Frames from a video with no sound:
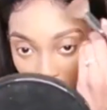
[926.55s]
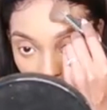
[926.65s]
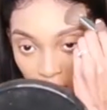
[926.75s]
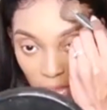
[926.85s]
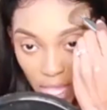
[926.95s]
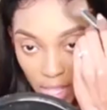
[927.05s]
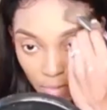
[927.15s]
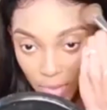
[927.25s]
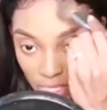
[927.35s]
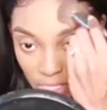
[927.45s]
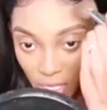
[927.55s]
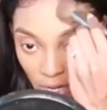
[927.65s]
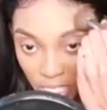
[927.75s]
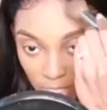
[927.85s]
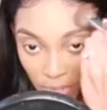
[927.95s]
And the police start
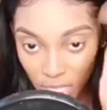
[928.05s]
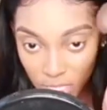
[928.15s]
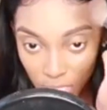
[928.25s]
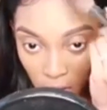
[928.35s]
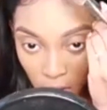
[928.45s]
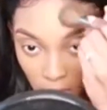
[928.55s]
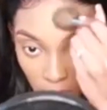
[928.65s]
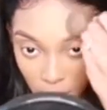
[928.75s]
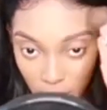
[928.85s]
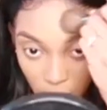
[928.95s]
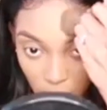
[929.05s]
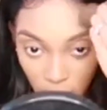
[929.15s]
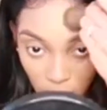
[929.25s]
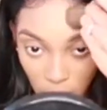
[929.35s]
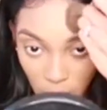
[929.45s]
explaining to her, like, you know,